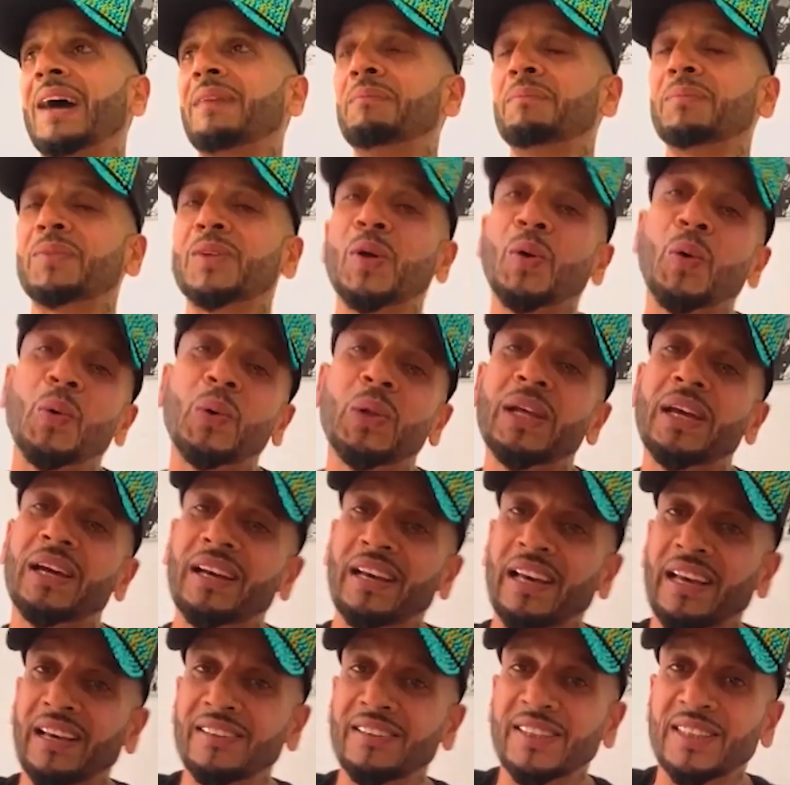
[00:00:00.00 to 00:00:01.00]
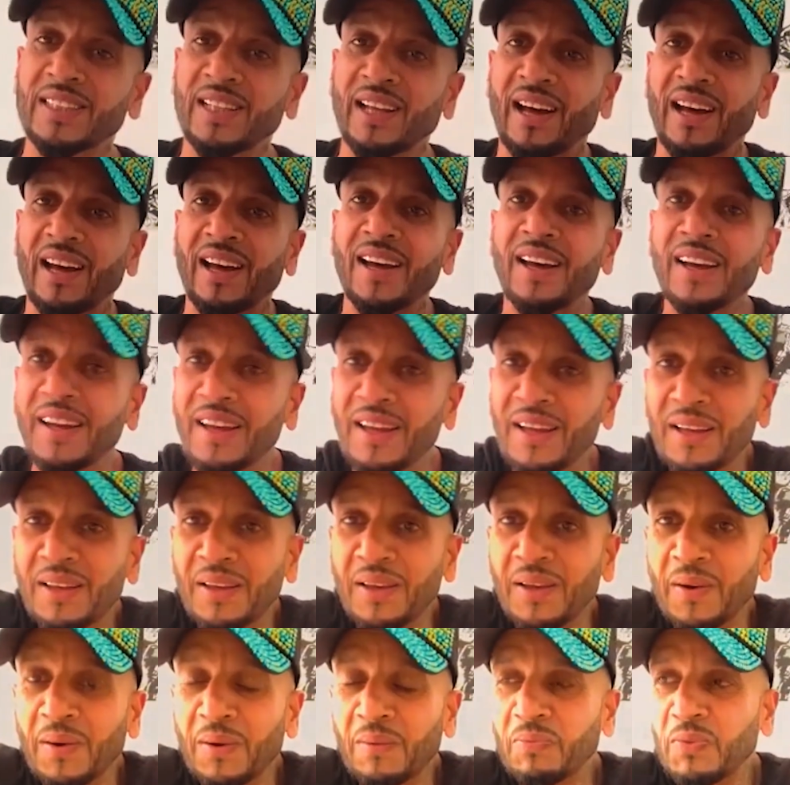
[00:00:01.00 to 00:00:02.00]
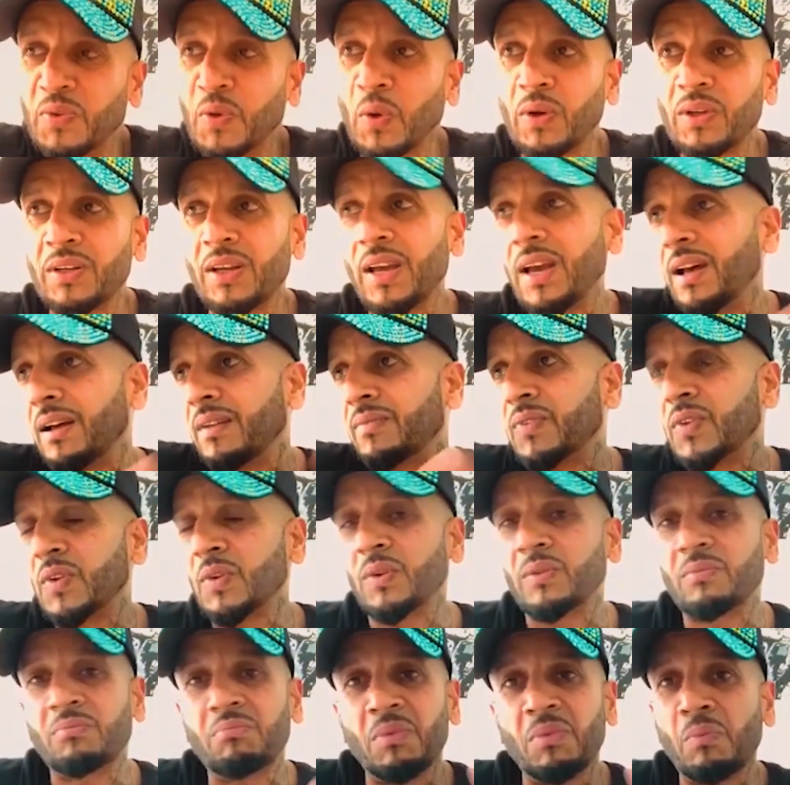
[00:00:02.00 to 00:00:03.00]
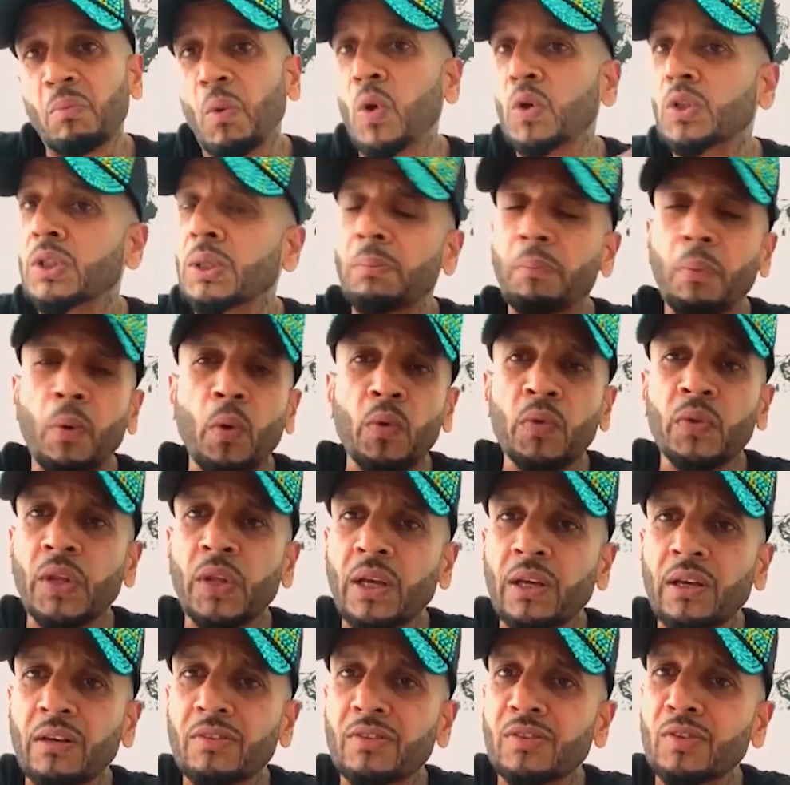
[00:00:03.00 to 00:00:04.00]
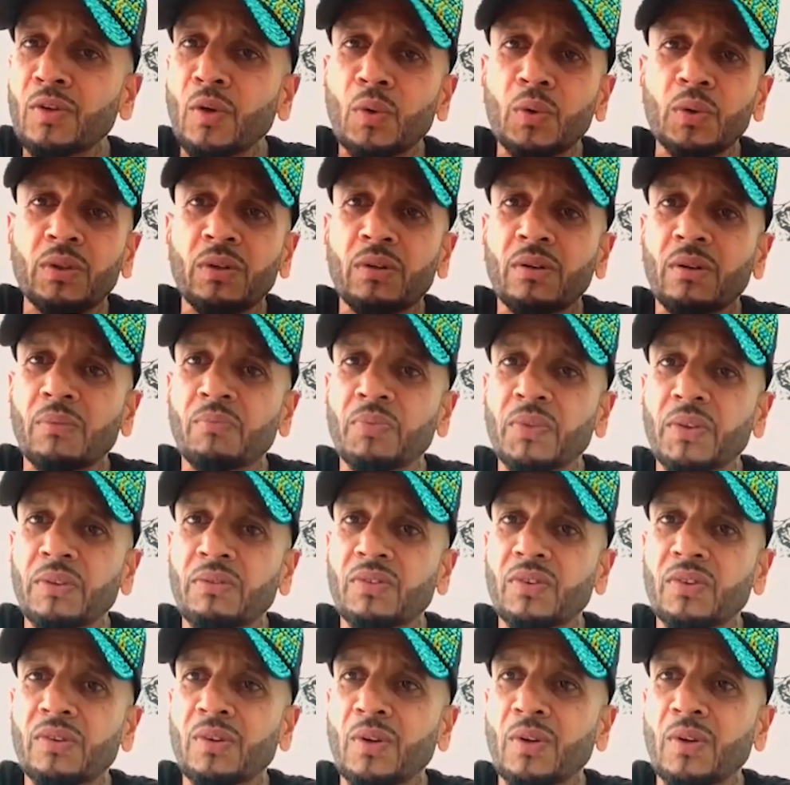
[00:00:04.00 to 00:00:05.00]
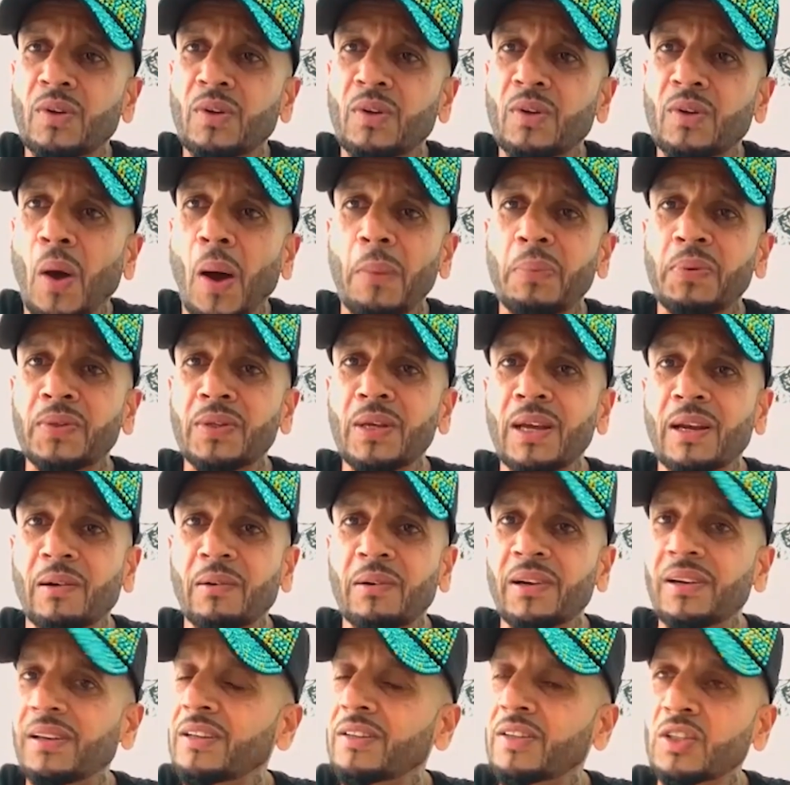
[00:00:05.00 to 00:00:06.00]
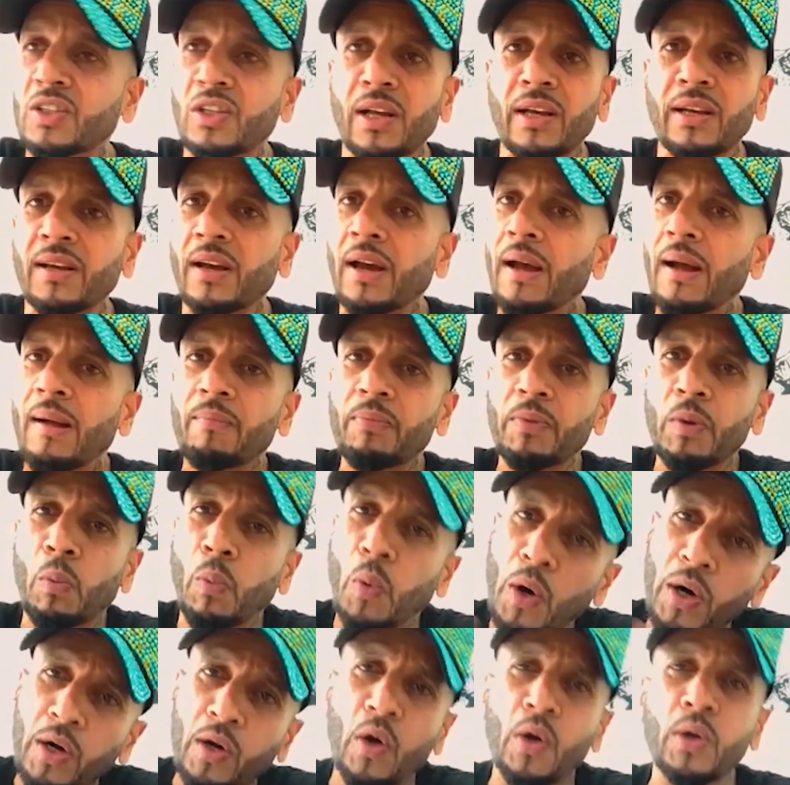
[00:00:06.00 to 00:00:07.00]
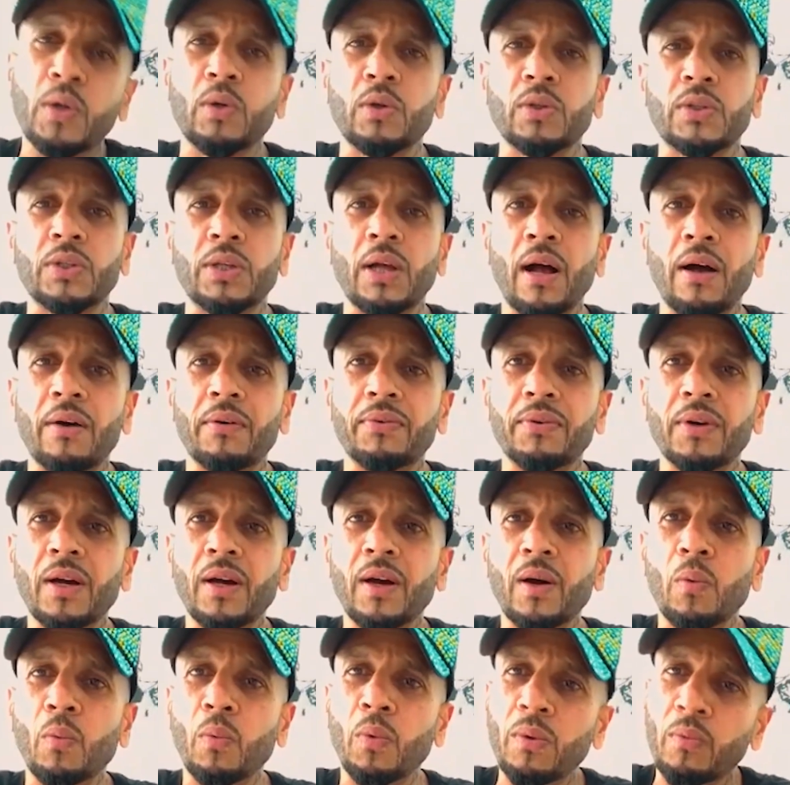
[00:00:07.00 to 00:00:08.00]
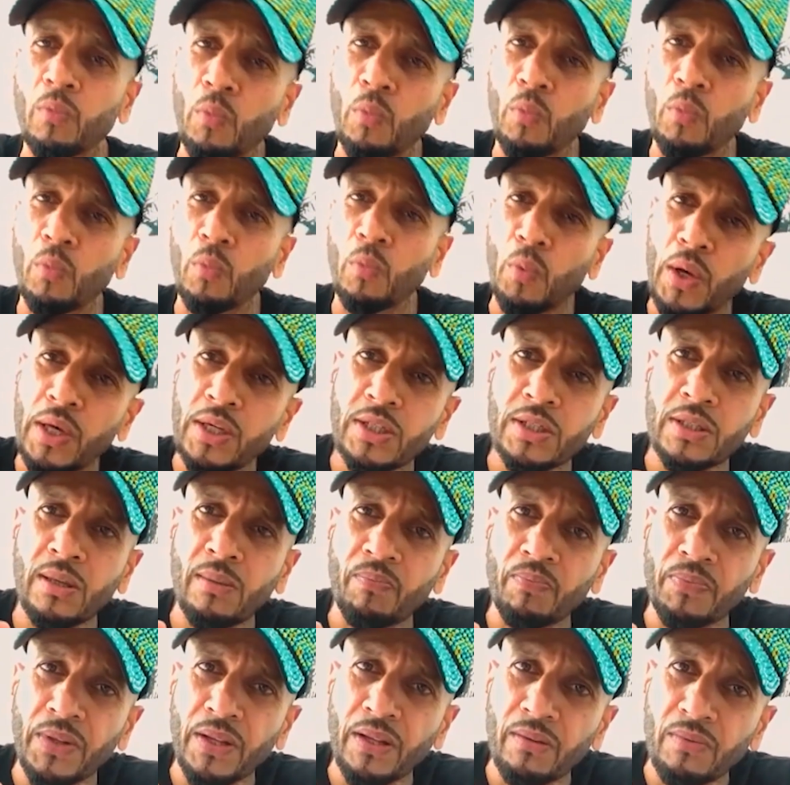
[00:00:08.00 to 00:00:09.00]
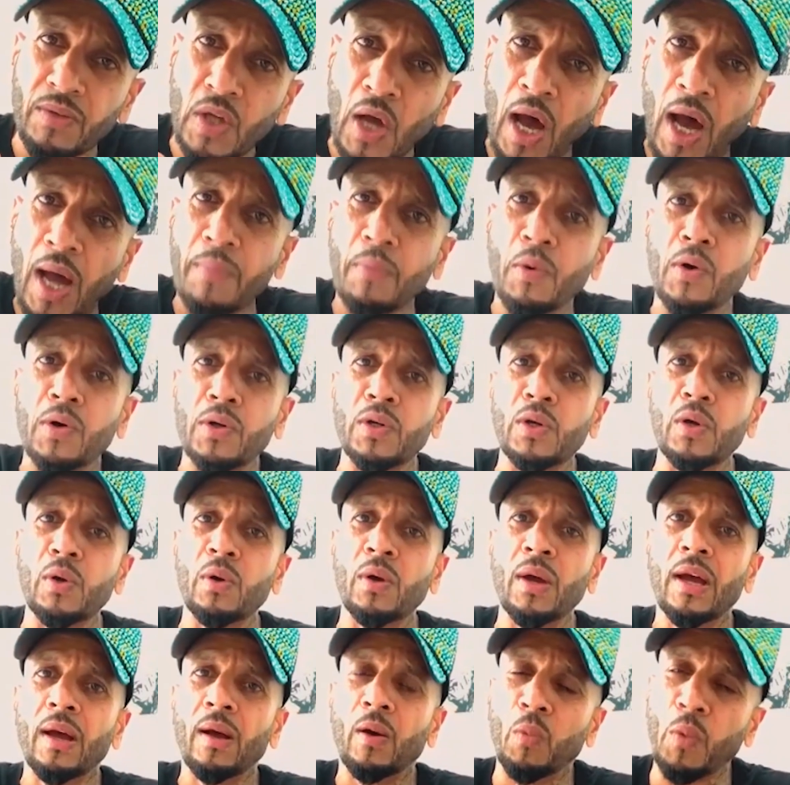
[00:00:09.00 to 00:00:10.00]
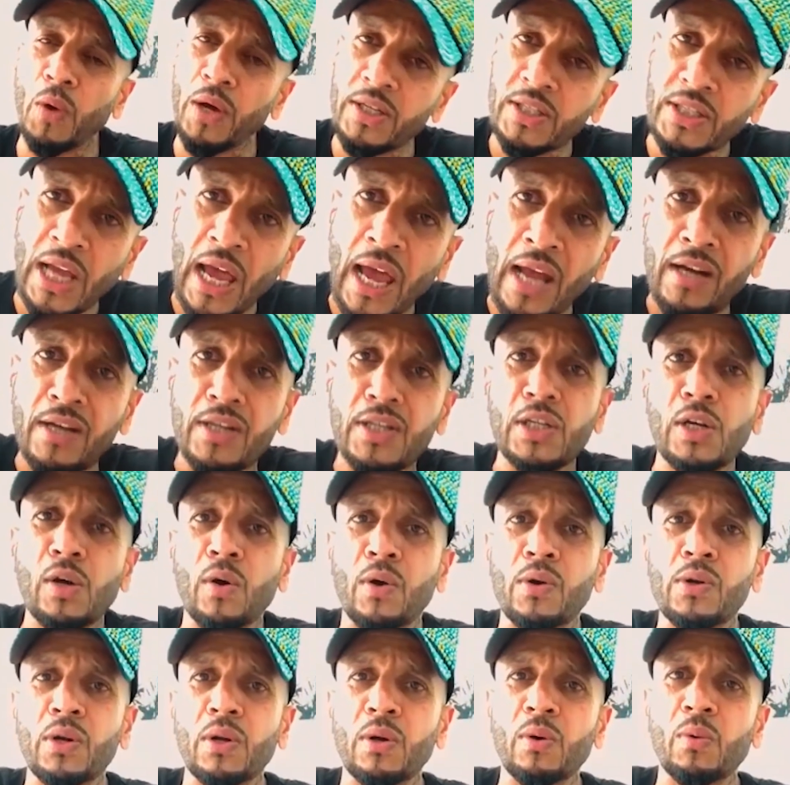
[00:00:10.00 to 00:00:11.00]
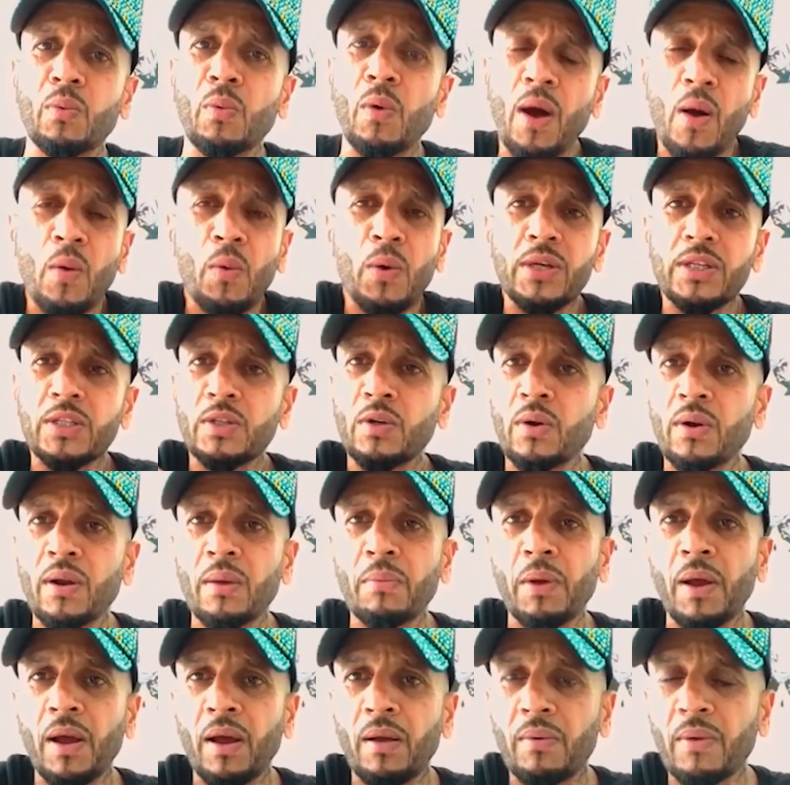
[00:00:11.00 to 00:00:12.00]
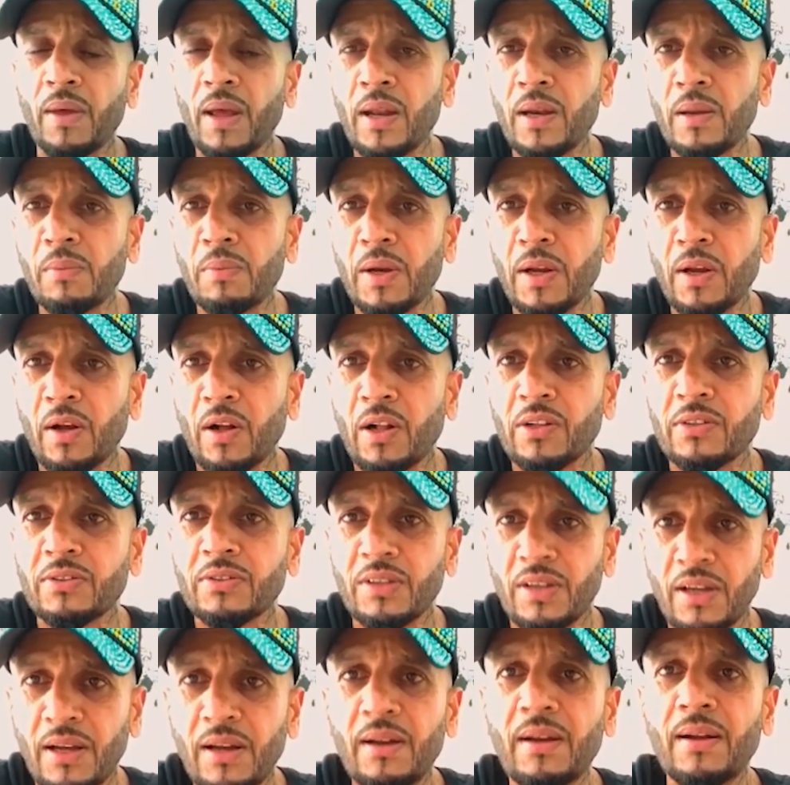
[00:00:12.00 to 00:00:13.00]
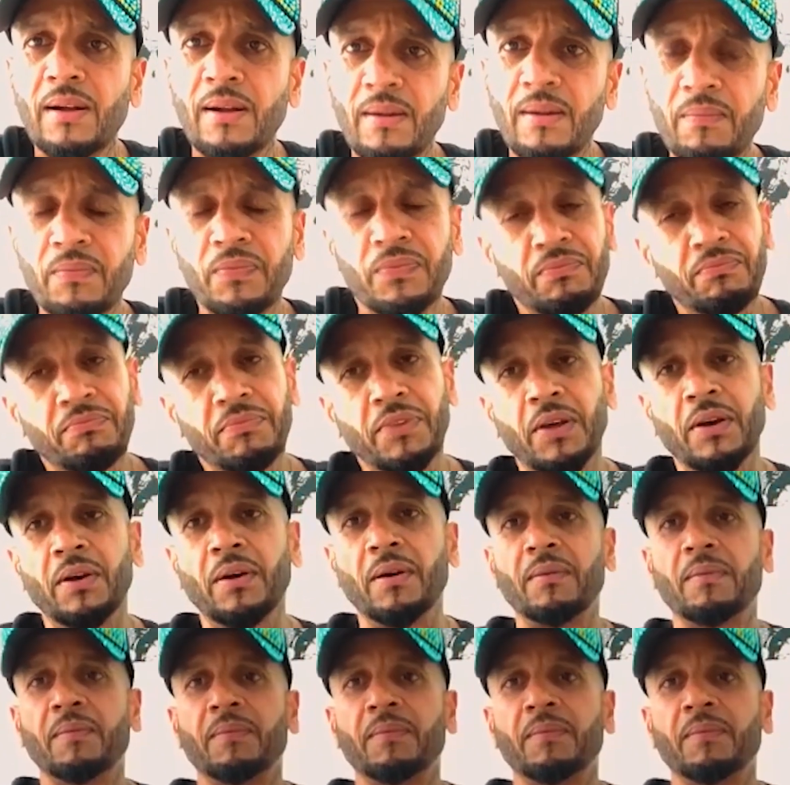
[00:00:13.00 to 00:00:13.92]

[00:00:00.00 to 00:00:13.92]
I'm totally against that. You know, so yeah, so the most important thing is no top secret. You just like work on yourself, waste time on you, waste energy on you. Why waste on anybody else? Yeah.